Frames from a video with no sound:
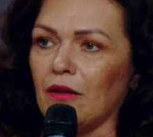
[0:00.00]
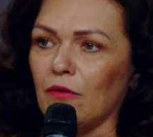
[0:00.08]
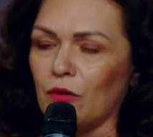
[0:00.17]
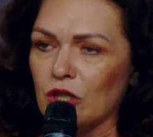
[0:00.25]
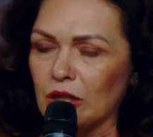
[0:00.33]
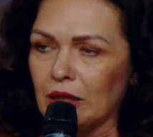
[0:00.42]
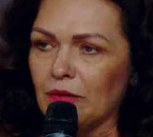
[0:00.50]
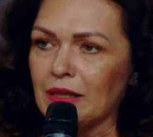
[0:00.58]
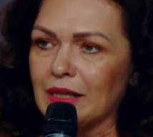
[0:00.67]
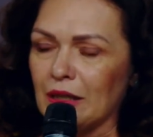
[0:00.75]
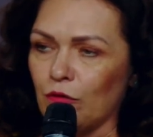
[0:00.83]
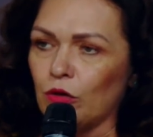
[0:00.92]
are a few
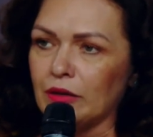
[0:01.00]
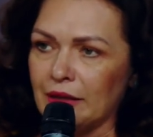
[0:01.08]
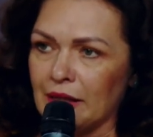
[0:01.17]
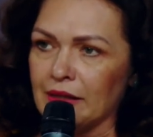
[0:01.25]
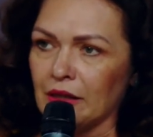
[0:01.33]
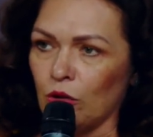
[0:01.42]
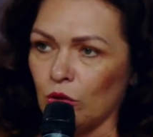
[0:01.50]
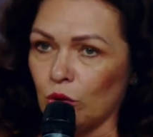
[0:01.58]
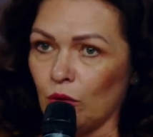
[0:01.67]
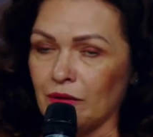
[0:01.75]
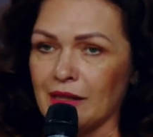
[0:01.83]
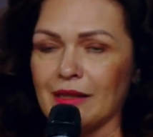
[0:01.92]
principles. The
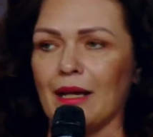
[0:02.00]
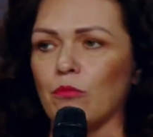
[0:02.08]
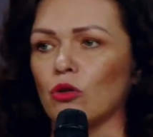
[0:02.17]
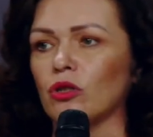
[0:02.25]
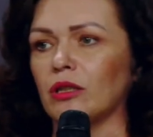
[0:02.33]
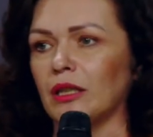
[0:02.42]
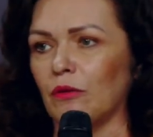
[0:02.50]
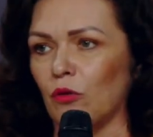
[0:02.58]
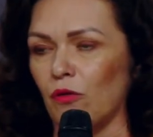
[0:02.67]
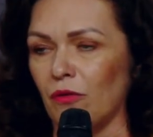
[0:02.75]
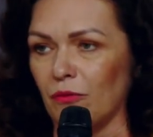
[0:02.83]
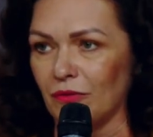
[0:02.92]
first is
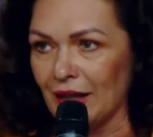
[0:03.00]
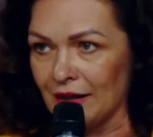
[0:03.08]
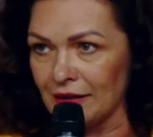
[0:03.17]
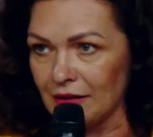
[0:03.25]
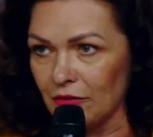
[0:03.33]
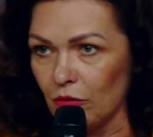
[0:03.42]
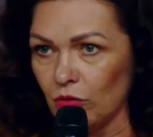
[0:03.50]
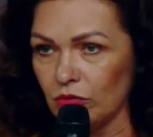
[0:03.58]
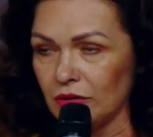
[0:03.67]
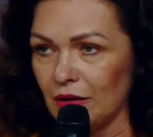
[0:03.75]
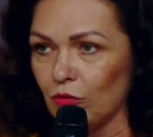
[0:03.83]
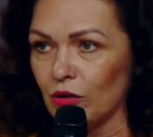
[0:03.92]
professionalism.
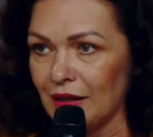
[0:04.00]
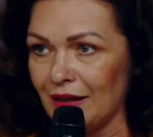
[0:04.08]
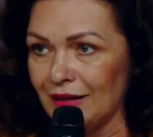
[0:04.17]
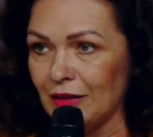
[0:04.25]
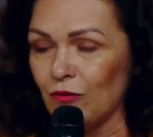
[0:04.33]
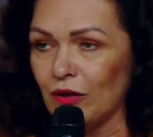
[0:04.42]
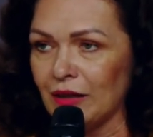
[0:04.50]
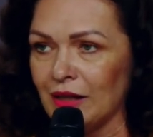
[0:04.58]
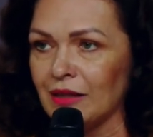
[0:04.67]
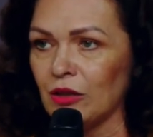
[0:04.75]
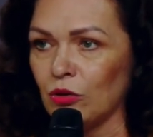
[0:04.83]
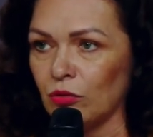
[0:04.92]
Second is
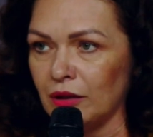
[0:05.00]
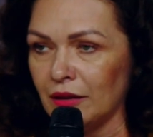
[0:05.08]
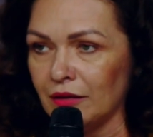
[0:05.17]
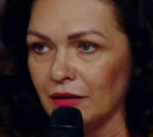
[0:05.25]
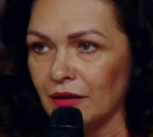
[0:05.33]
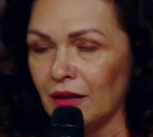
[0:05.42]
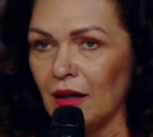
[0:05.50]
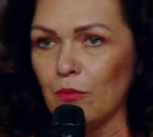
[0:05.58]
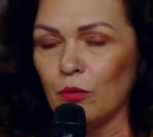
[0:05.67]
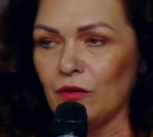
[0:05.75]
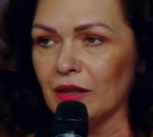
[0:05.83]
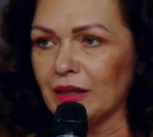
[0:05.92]
readiness,
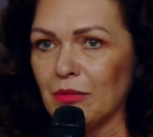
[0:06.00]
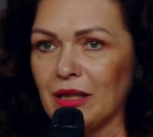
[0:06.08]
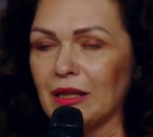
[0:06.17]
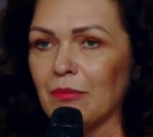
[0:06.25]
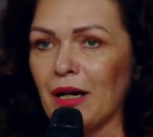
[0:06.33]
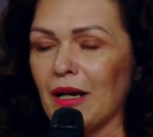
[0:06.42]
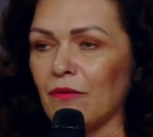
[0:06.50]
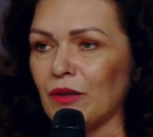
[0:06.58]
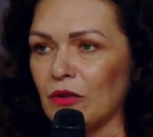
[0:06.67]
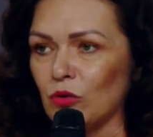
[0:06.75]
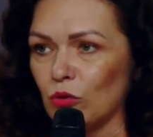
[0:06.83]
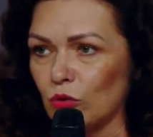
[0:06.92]
because
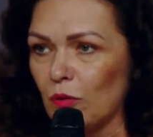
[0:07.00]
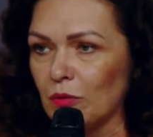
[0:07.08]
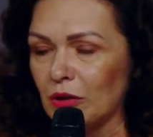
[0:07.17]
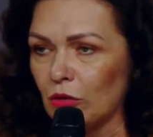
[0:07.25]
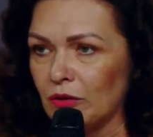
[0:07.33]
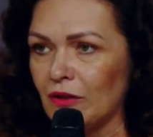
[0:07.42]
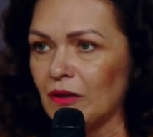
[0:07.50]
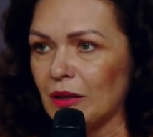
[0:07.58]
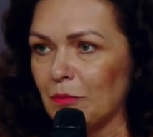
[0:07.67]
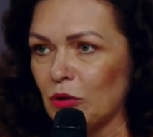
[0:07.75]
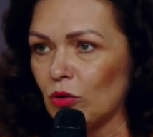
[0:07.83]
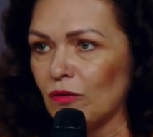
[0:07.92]
we who work at the
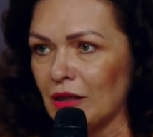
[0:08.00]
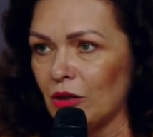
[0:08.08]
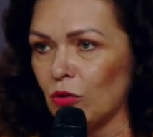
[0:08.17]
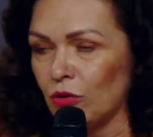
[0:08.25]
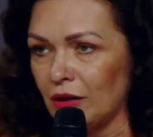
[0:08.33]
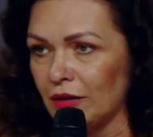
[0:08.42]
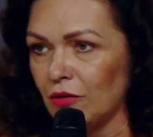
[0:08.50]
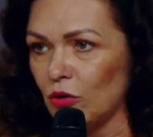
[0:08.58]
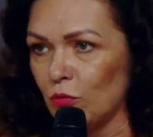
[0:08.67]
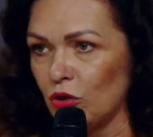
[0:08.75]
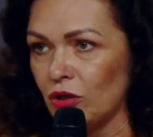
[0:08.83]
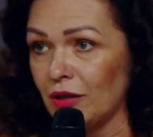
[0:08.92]
railway station,
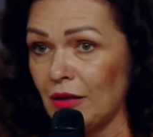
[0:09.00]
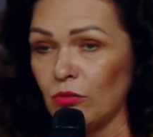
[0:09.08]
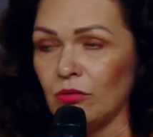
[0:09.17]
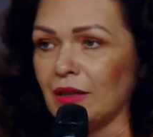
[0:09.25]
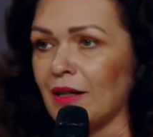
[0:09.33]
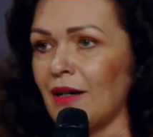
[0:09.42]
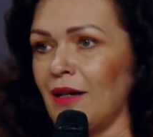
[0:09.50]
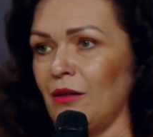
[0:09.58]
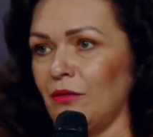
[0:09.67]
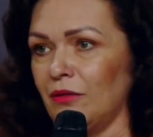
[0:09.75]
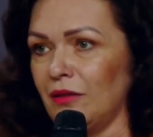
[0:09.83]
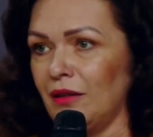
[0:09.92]
we are working for
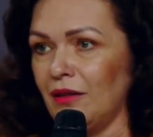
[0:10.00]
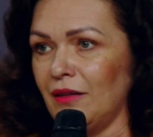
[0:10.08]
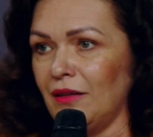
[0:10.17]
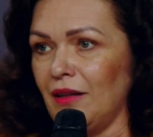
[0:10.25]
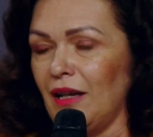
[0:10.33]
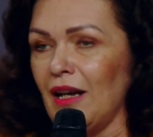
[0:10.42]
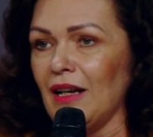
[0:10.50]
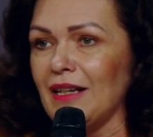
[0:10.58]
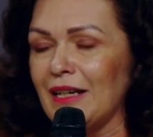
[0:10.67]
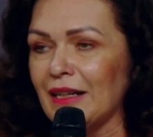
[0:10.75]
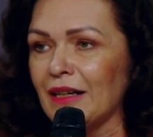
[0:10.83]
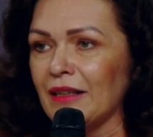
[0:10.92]
12 hours. It's
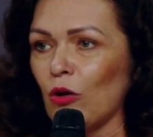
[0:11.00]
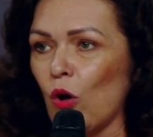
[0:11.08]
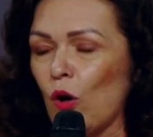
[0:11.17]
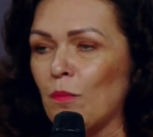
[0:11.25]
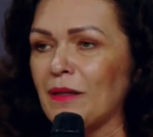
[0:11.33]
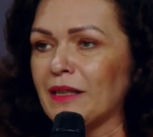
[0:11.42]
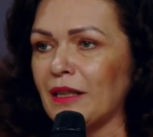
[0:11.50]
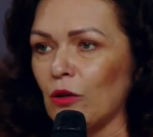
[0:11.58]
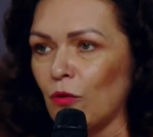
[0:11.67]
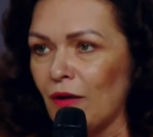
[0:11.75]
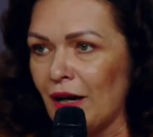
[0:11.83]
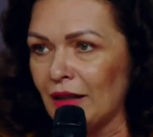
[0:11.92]
against uh,
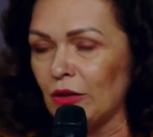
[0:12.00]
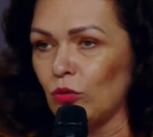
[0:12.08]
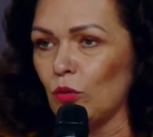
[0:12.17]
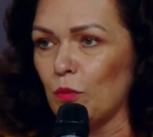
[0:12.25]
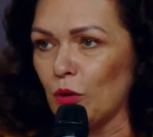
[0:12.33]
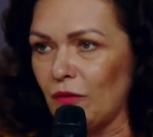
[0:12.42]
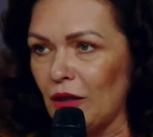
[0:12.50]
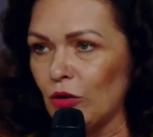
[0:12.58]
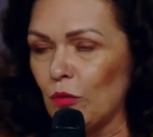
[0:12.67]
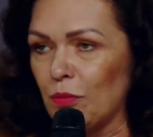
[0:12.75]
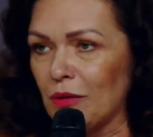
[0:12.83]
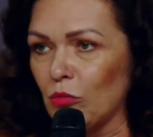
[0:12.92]
labor
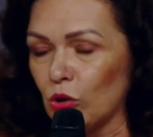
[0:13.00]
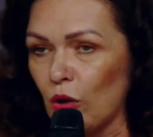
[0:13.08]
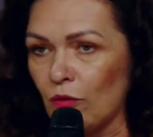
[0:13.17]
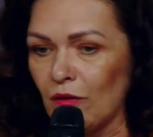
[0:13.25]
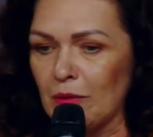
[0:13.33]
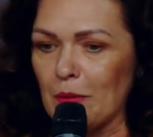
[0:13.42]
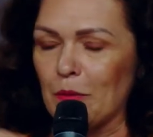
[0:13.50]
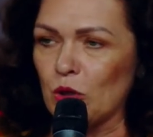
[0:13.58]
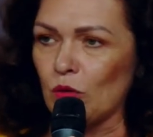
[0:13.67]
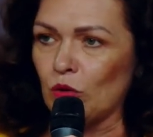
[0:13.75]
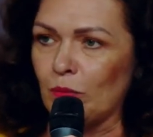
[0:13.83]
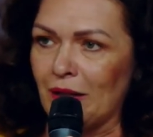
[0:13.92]
principles
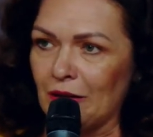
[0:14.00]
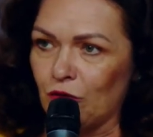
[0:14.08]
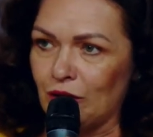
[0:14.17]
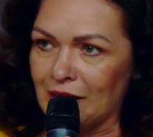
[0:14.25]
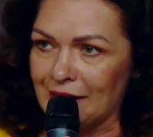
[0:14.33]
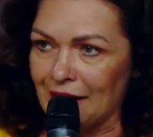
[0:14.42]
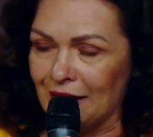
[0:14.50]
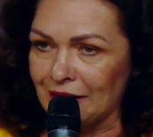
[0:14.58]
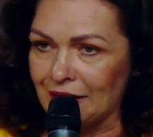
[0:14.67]
and uh, rules